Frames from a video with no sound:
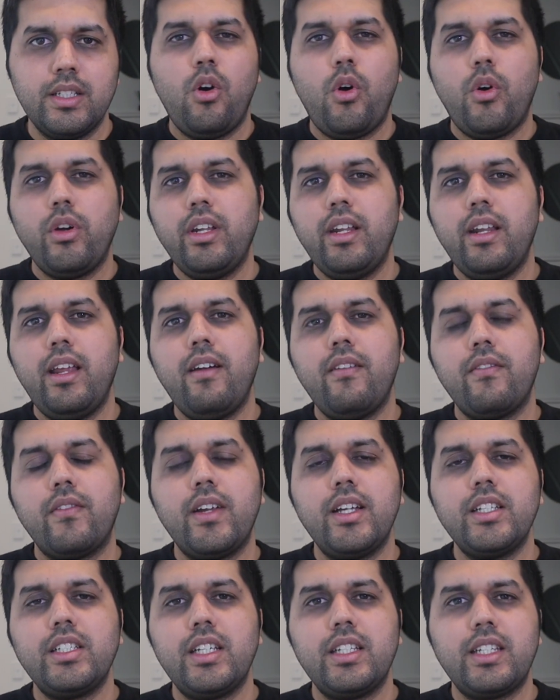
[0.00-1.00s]
On an
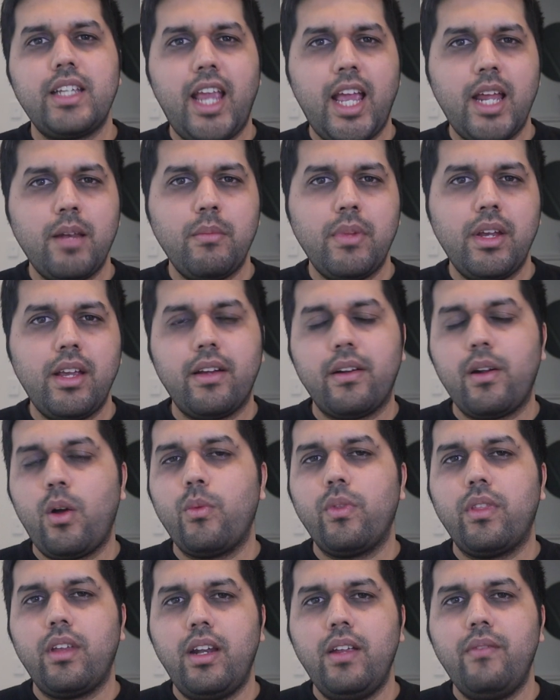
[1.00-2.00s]
average, it can be
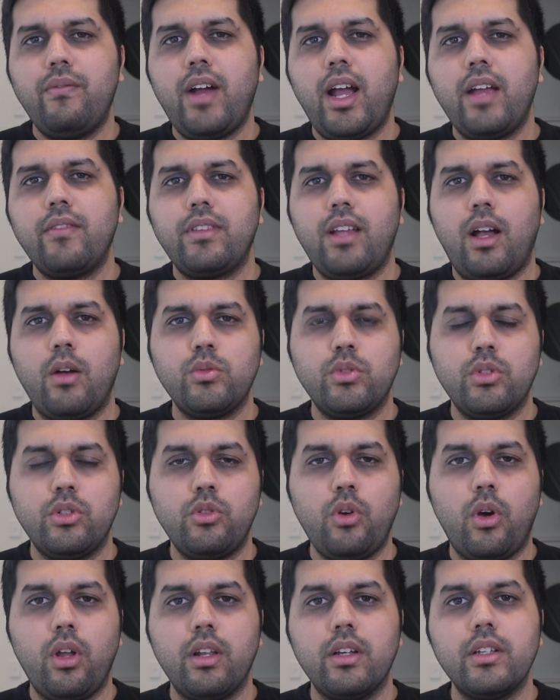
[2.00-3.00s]
around
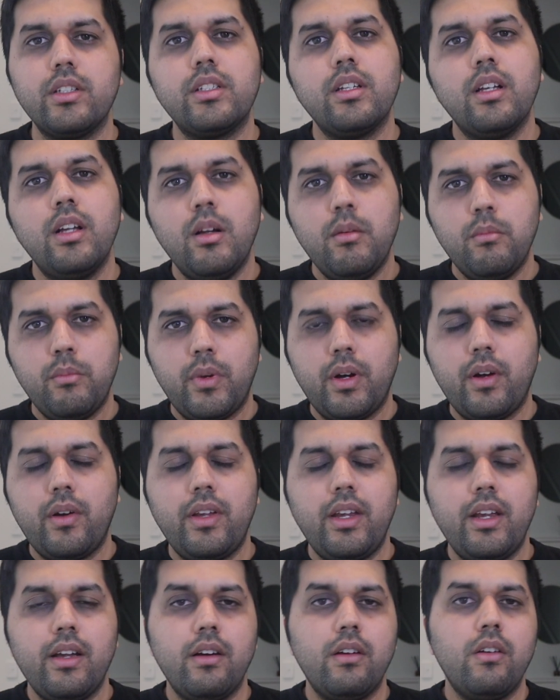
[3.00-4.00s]
$35,000 per
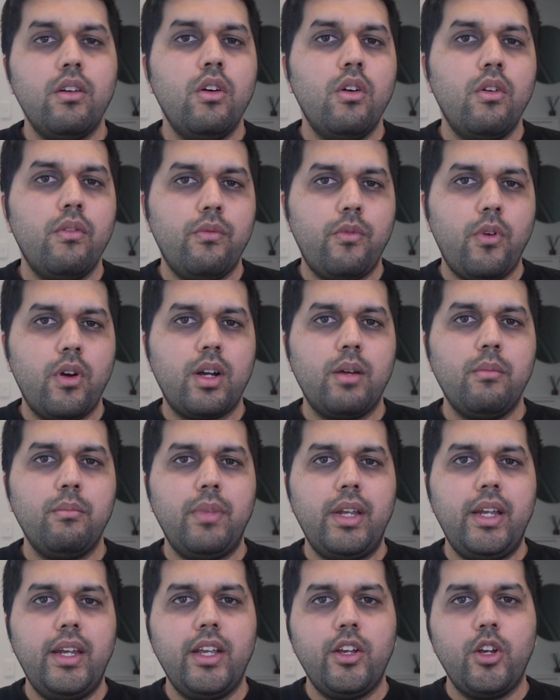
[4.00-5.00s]
year for
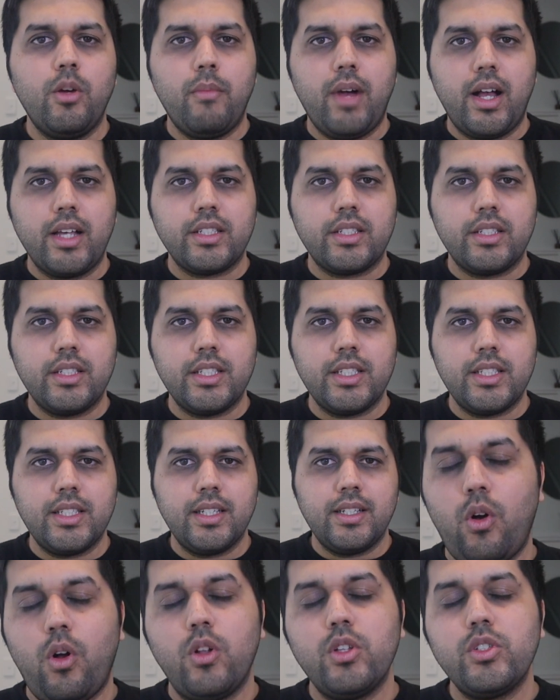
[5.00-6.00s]
completing your master's.
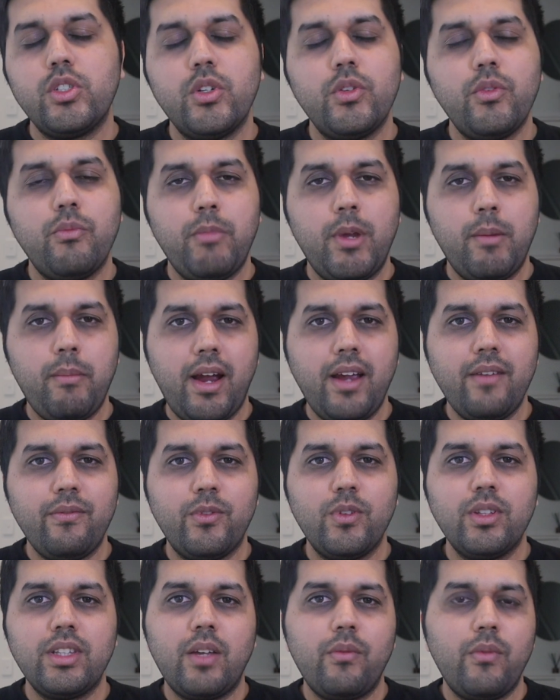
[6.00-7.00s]
Also, be
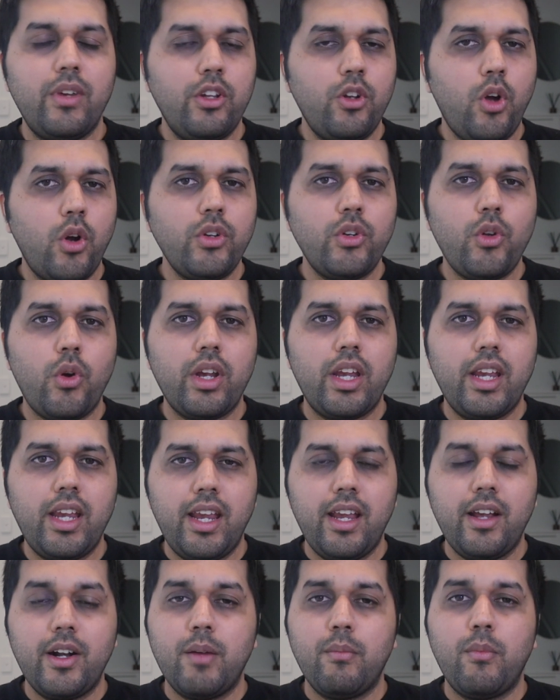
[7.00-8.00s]
mindful that we're not talking
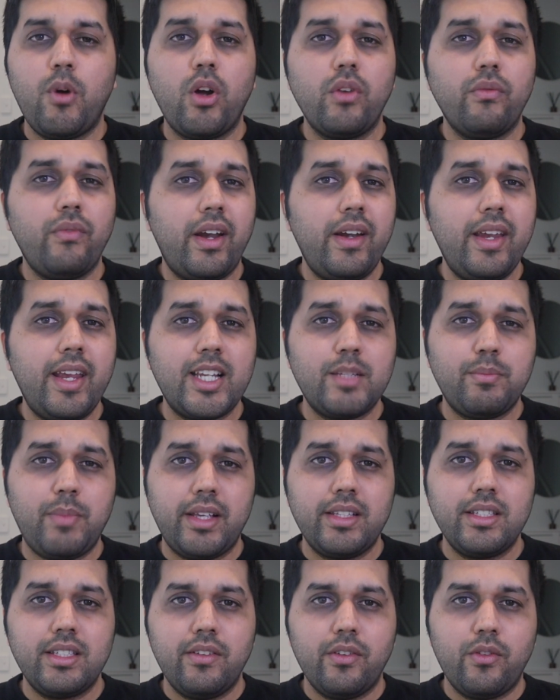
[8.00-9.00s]
here about very
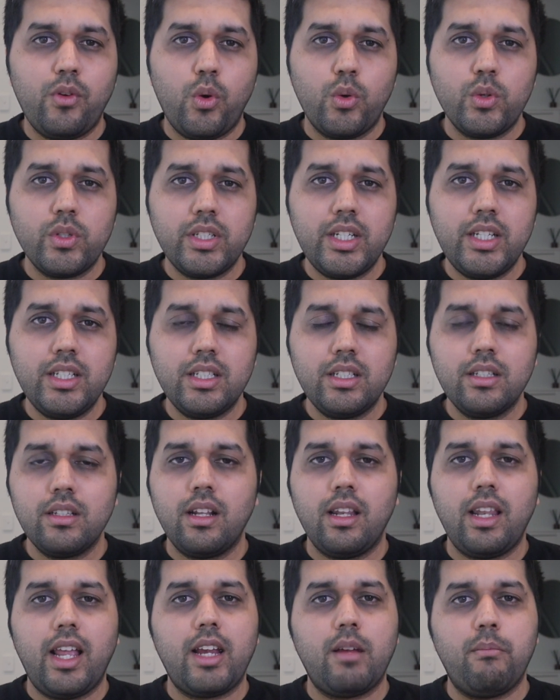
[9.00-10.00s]
expensive courses
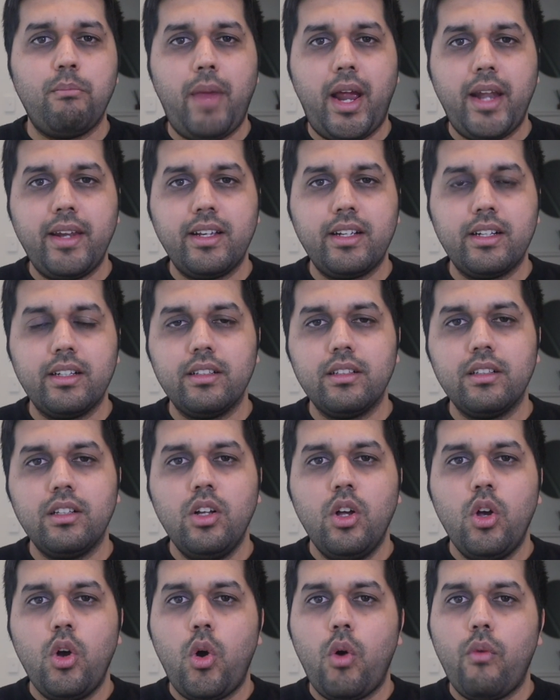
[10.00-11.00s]
like medical
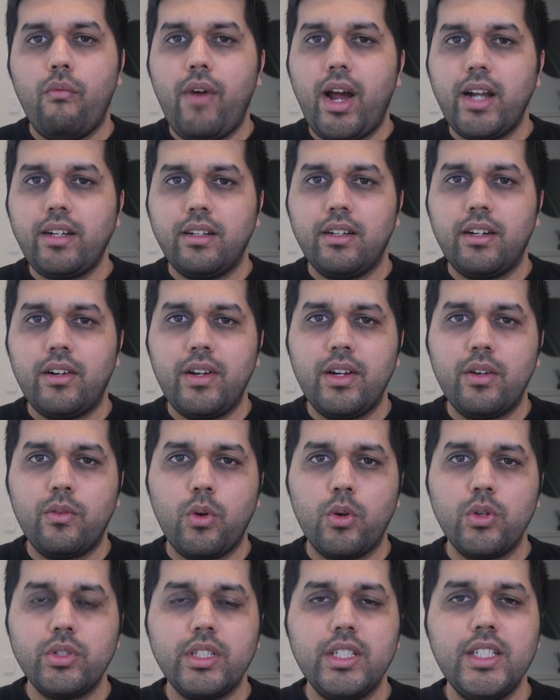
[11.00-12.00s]
or veterinary
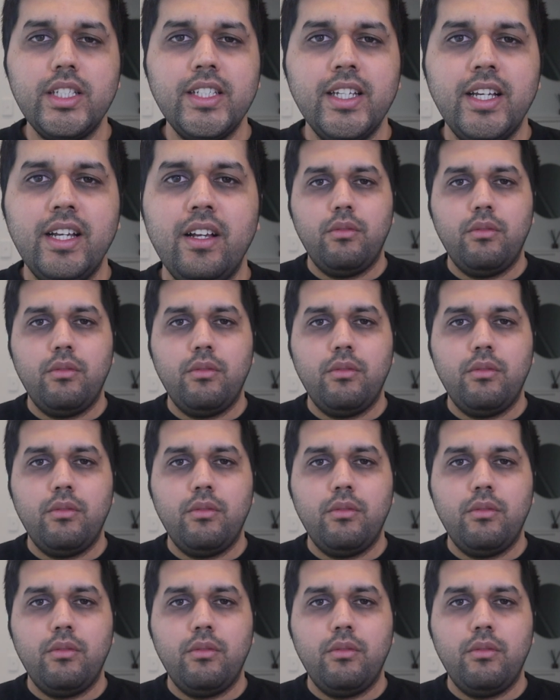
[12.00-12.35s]
courses.